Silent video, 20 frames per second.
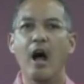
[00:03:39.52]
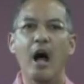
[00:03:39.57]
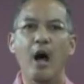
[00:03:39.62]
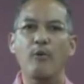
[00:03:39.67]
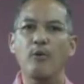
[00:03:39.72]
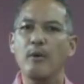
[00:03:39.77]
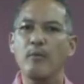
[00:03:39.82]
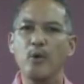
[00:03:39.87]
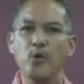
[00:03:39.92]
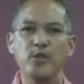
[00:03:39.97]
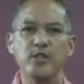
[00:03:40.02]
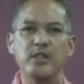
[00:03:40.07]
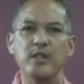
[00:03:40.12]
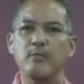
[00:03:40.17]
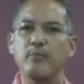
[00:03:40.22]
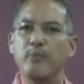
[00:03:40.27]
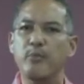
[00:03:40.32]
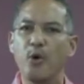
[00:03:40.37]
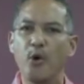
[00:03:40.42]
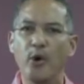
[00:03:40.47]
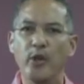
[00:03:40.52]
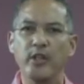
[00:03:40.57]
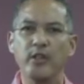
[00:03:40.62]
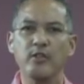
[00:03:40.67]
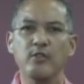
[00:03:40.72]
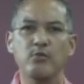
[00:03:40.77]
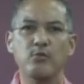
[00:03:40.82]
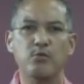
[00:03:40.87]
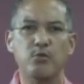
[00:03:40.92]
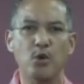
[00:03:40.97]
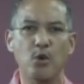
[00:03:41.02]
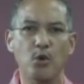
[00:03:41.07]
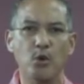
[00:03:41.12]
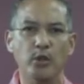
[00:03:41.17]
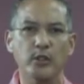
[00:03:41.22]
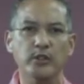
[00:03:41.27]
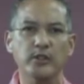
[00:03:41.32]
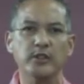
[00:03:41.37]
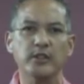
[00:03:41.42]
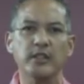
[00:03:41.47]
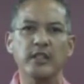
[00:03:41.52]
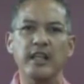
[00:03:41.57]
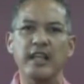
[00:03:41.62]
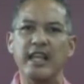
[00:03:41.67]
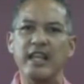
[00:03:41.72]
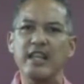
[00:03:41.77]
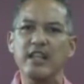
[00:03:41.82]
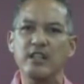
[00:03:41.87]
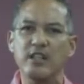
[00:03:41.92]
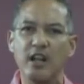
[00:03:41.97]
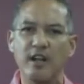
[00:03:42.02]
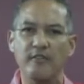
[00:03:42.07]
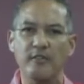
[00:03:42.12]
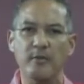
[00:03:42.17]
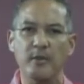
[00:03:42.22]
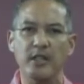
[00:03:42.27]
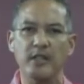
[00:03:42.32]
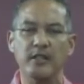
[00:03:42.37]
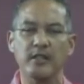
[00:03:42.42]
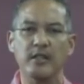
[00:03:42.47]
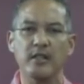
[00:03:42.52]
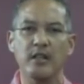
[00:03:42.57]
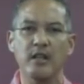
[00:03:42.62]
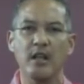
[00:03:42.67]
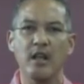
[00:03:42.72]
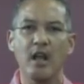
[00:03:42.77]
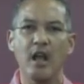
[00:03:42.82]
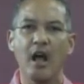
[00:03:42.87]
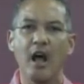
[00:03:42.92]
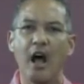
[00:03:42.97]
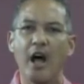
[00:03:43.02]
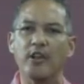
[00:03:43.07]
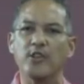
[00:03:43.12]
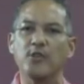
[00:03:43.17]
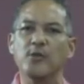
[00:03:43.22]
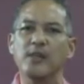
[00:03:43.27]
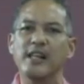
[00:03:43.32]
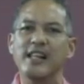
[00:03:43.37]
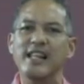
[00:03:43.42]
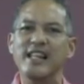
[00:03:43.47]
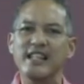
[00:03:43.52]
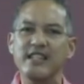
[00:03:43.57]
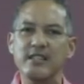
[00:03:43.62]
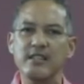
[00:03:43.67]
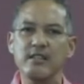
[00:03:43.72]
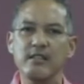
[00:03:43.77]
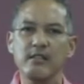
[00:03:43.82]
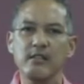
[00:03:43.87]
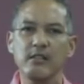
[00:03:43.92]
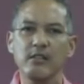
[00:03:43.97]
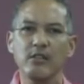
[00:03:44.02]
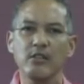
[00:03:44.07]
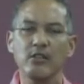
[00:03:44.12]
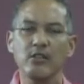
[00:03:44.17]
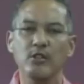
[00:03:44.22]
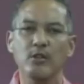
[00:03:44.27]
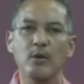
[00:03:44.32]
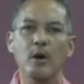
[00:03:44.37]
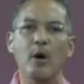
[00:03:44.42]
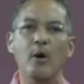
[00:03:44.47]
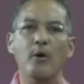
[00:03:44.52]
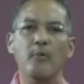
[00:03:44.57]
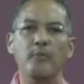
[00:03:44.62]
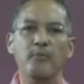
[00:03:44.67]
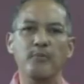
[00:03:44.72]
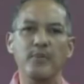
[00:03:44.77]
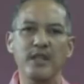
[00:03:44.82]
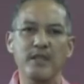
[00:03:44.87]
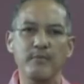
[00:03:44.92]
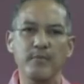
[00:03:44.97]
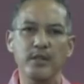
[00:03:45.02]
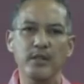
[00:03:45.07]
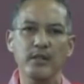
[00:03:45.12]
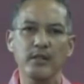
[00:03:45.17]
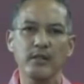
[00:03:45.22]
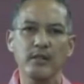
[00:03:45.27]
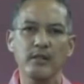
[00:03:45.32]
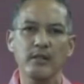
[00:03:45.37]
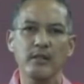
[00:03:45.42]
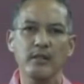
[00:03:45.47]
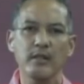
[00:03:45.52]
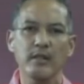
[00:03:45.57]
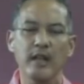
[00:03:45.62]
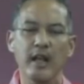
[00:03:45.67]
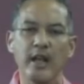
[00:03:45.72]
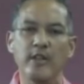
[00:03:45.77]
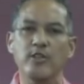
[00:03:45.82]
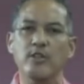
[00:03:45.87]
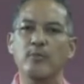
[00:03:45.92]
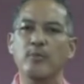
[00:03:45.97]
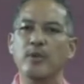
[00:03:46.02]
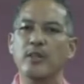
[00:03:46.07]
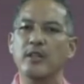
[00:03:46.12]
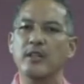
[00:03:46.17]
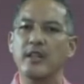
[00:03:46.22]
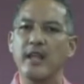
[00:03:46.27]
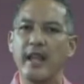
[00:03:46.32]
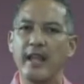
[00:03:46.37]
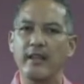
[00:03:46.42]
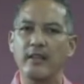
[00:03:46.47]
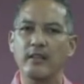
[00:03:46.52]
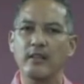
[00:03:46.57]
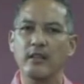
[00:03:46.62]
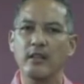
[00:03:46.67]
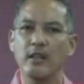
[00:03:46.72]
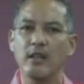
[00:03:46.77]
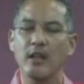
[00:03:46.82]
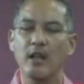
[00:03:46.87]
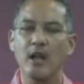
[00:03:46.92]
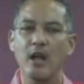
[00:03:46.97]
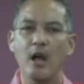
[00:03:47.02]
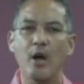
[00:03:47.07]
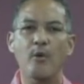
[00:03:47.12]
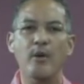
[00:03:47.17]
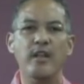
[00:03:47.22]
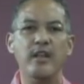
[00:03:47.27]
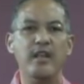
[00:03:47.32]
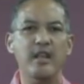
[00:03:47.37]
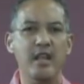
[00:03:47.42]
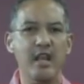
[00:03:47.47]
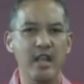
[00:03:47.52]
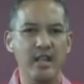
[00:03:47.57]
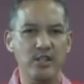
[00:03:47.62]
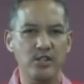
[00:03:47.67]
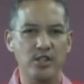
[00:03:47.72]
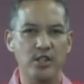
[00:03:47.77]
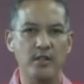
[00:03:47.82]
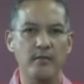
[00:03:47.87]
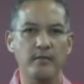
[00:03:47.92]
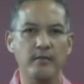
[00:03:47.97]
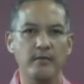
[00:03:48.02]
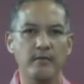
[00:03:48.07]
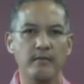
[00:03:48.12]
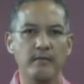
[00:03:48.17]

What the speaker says: our most important roles in government are to listen to our people and to protect our nation.